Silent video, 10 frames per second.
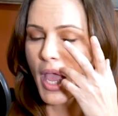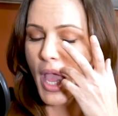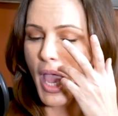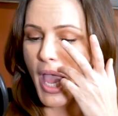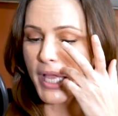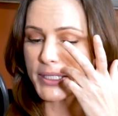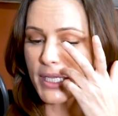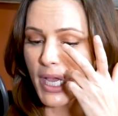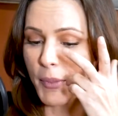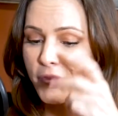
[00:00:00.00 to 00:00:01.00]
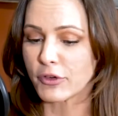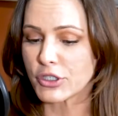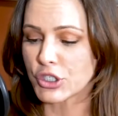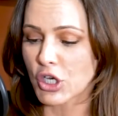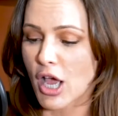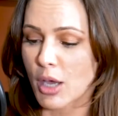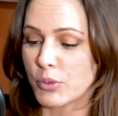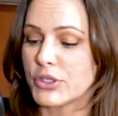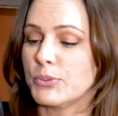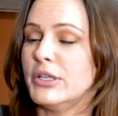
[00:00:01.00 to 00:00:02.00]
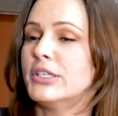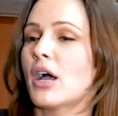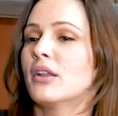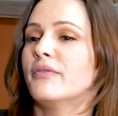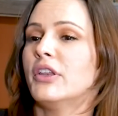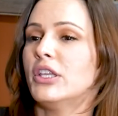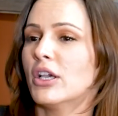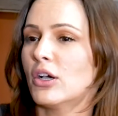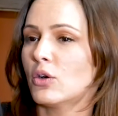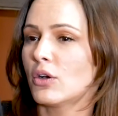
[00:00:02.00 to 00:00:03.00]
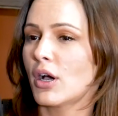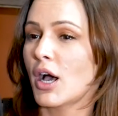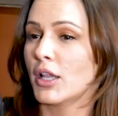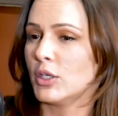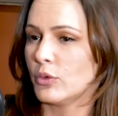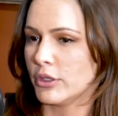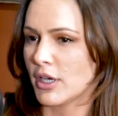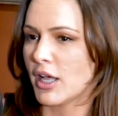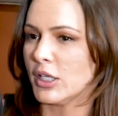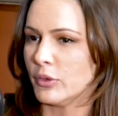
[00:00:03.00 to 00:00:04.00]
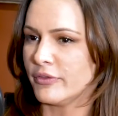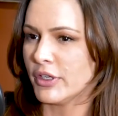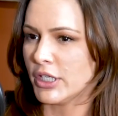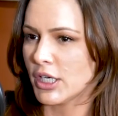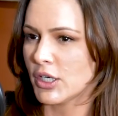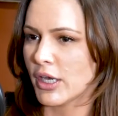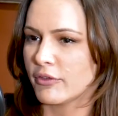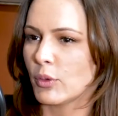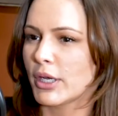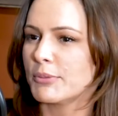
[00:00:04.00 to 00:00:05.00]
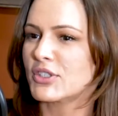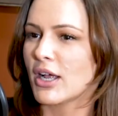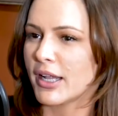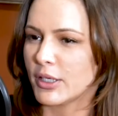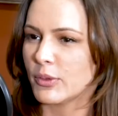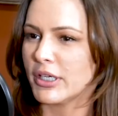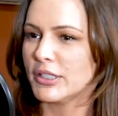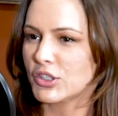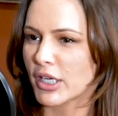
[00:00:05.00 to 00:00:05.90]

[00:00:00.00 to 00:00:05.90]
And my first job was a Madonna video, the Hollywood video. Everyone comes to Hollywood, tried